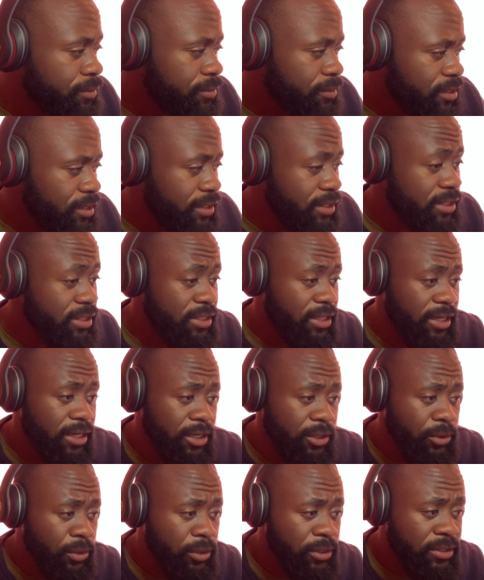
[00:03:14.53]

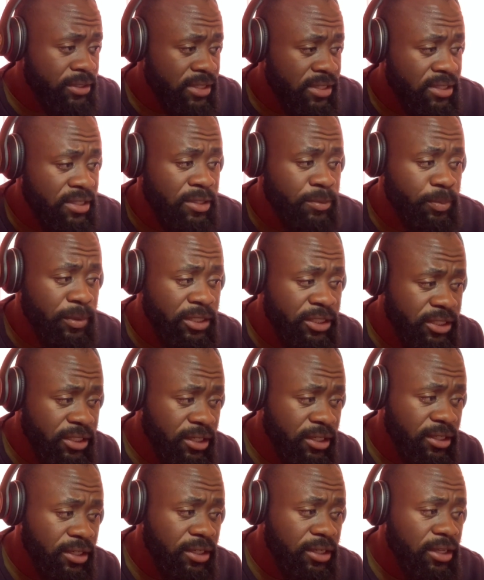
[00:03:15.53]
decided on
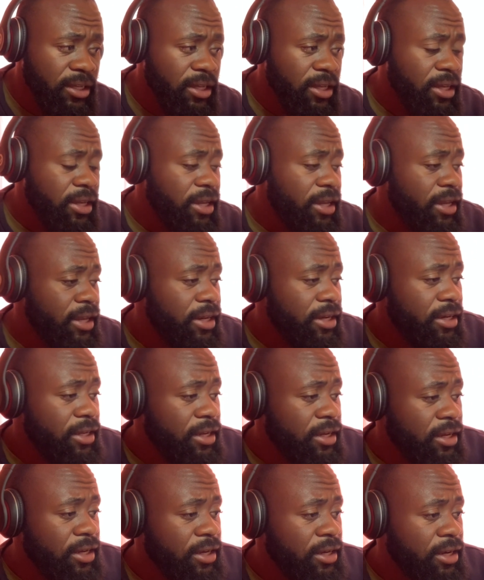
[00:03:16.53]
suspension and
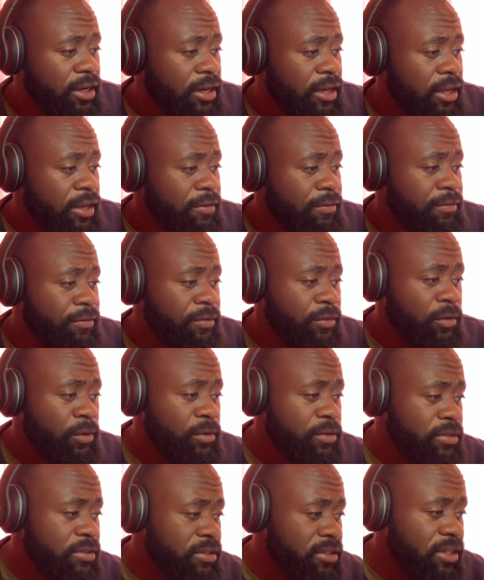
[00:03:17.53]
have
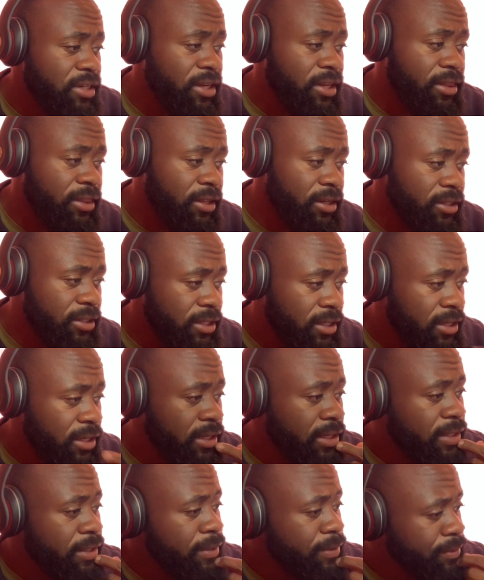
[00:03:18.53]
considered that
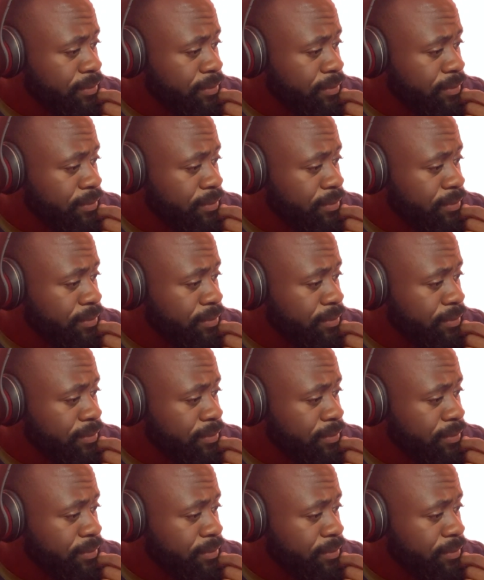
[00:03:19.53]
the